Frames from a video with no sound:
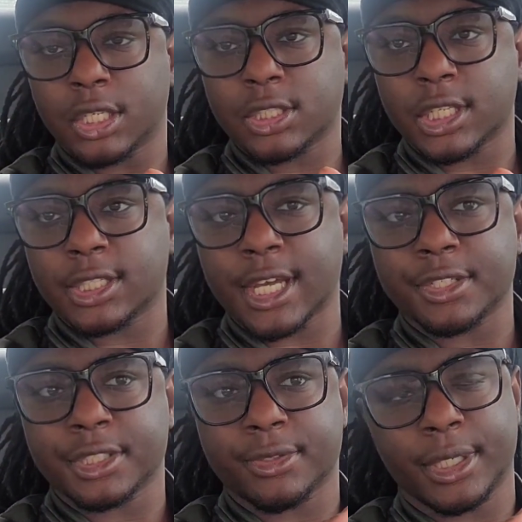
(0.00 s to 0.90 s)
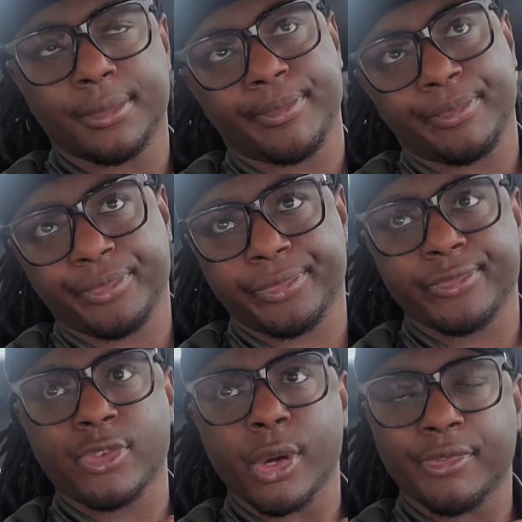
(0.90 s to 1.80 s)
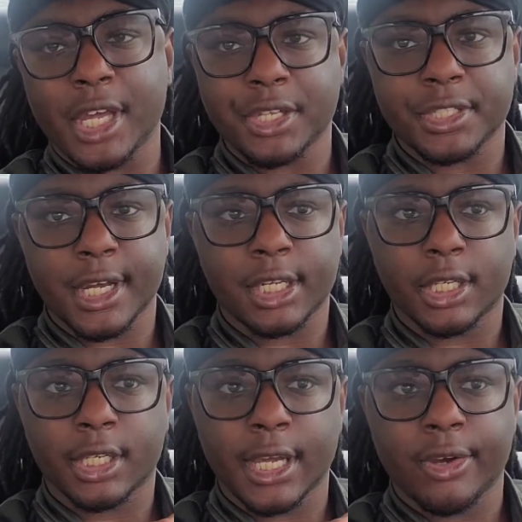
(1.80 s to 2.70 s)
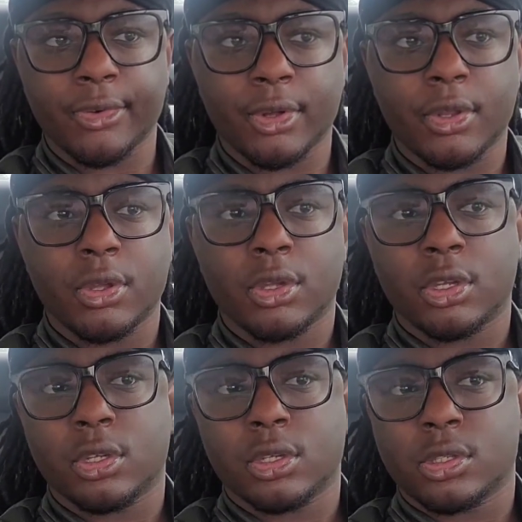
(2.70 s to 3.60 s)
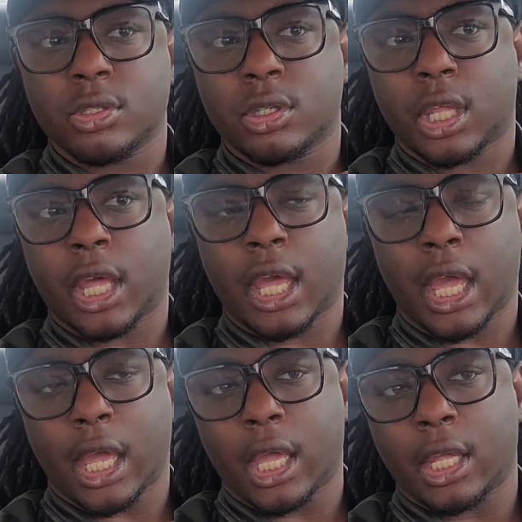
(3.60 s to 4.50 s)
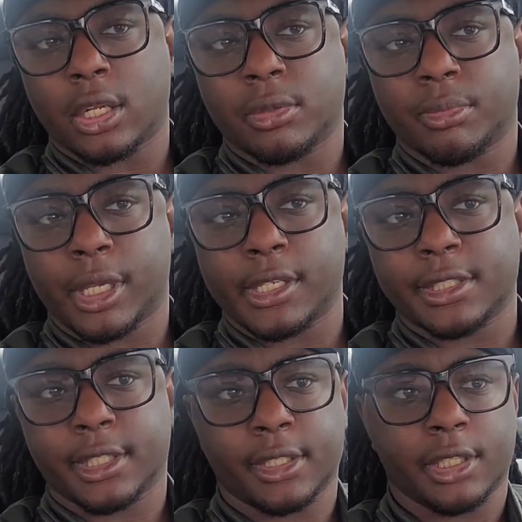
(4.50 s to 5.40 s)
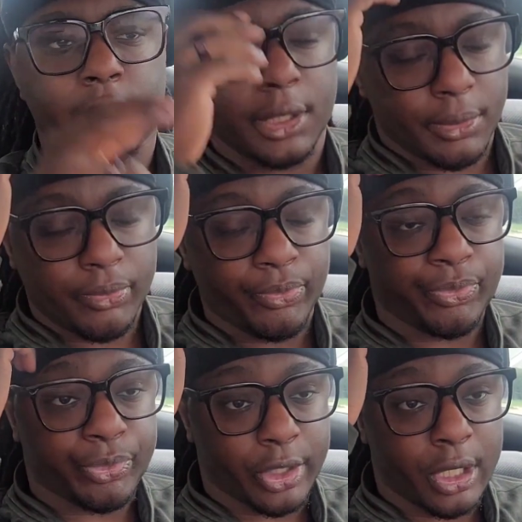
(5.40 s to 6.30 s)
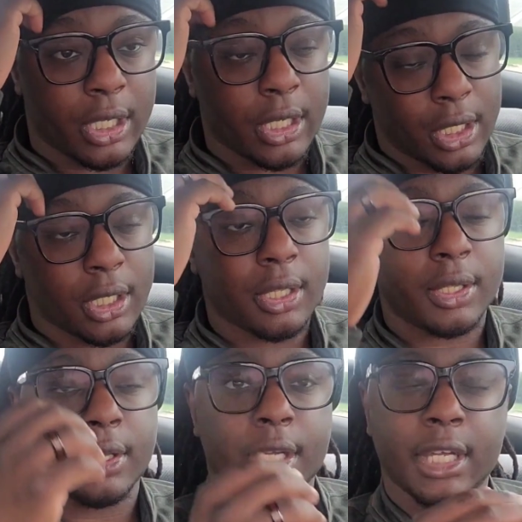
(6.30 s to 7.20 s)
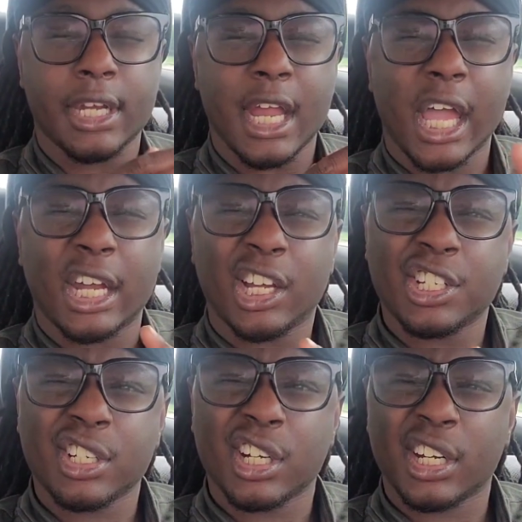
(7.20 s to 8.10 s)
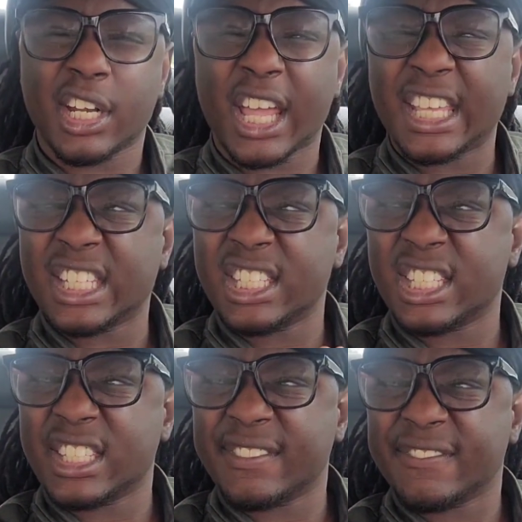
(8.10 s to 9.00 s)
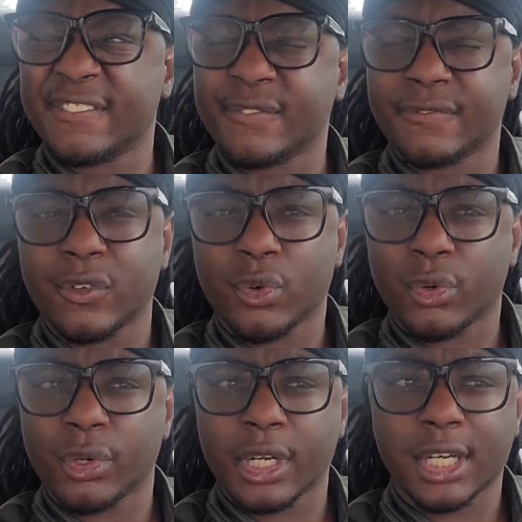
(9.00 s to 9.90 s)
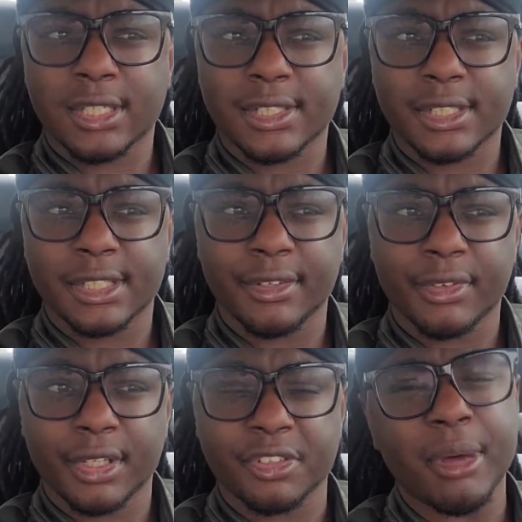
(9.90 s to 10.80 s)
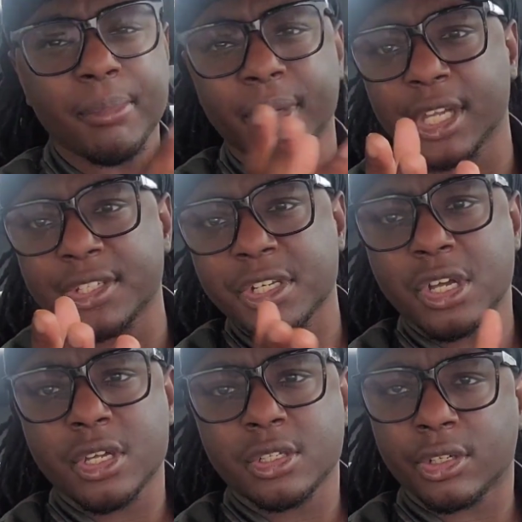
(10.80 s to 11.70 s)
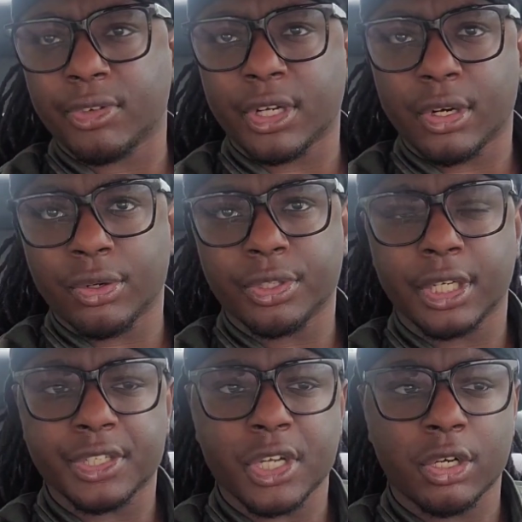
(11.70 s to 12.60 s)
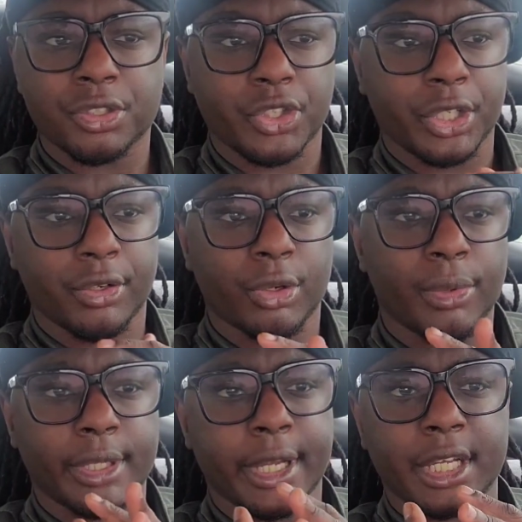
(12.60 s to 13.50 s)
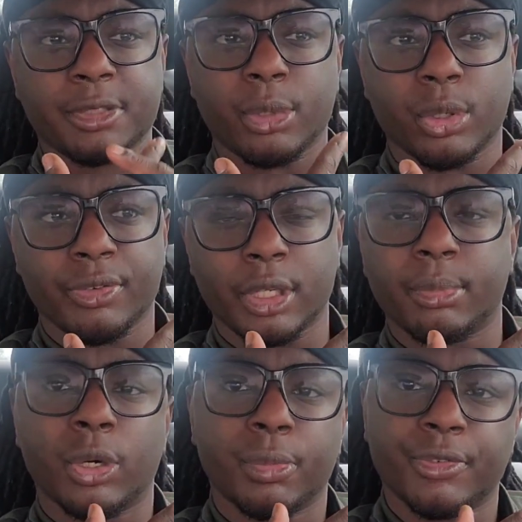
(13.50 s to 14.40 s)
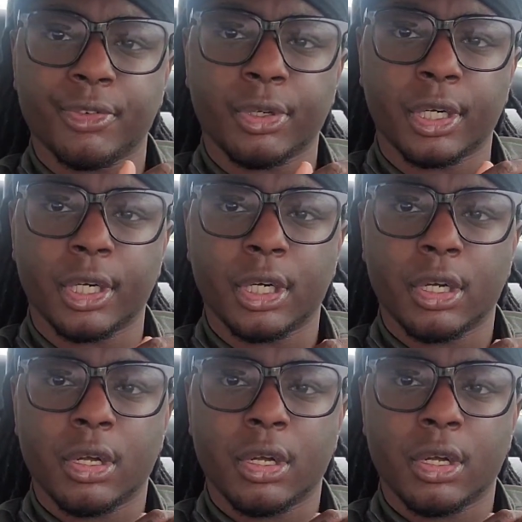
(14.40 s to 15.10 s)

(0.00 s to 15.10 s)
$10,000 or $12,000 account, and basically I get $994 in dividends. My biggest dividend holding is Altria Group. I think I spoke of MO before.